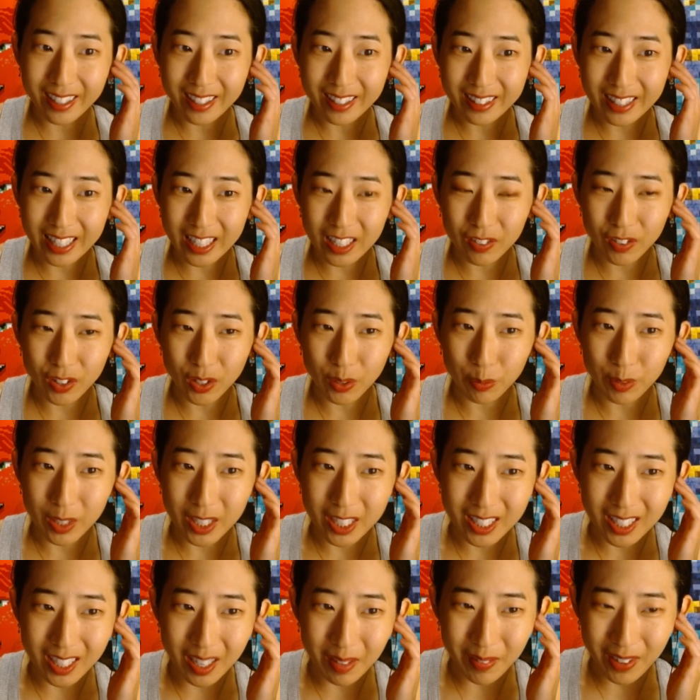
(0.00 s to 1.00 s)
thanks for the
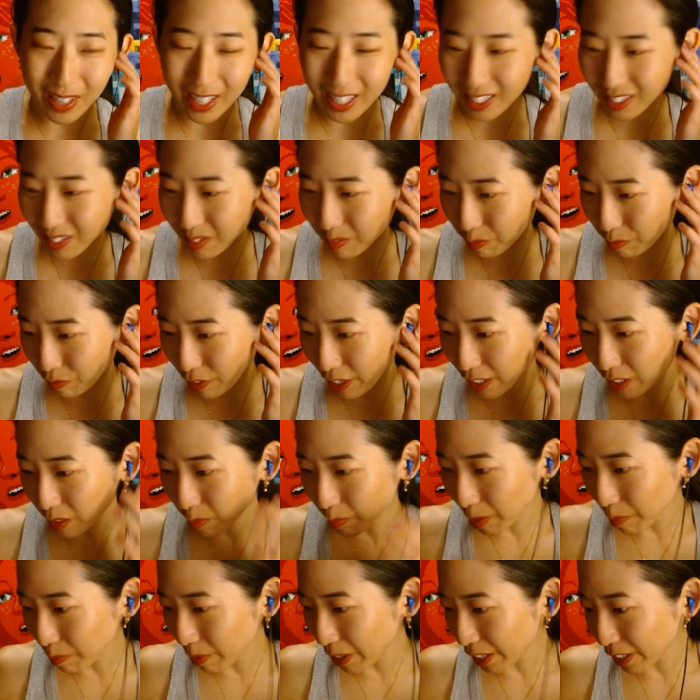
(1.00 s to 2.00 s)
resub. Awesome. Fractal
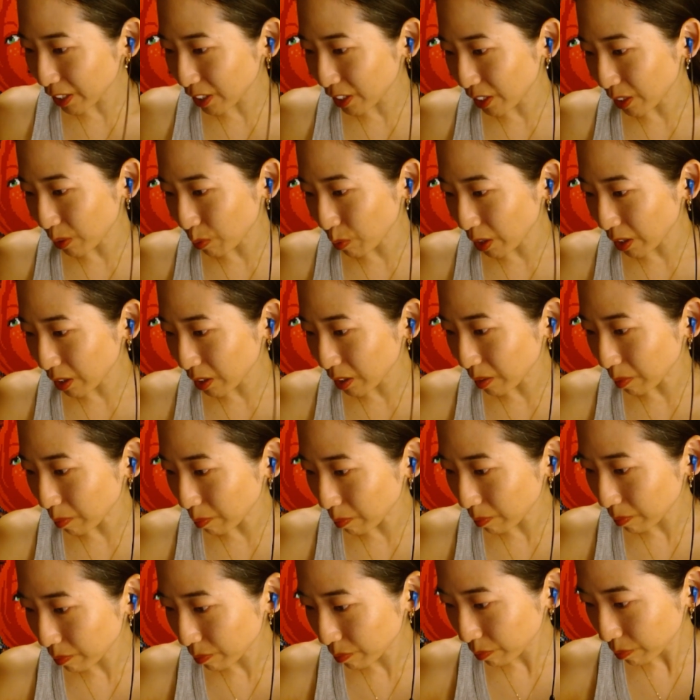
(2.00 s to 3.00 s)
Mind Mike is here.
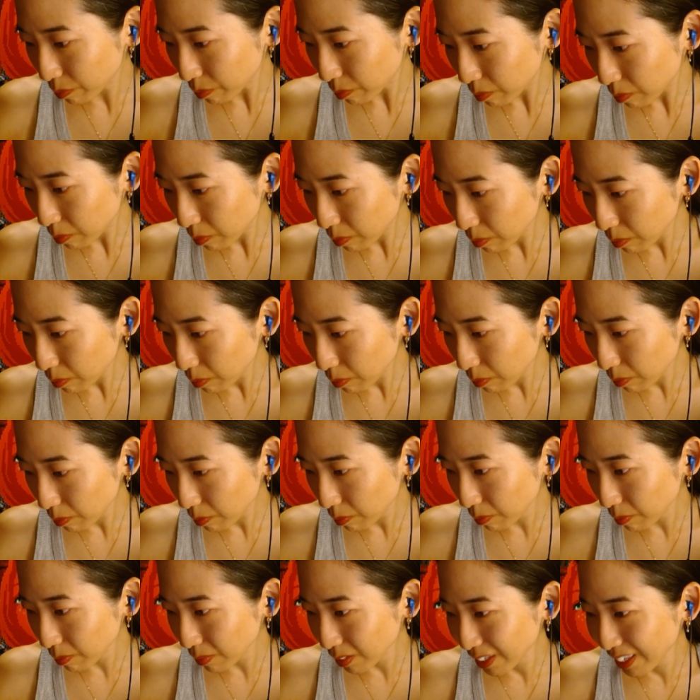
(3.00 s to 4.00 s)
Welcome.
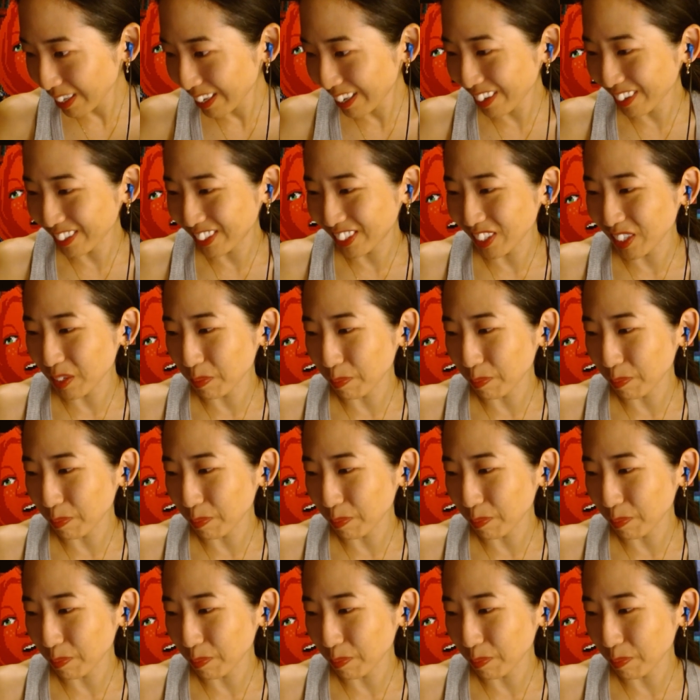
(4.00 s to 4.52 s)
Judith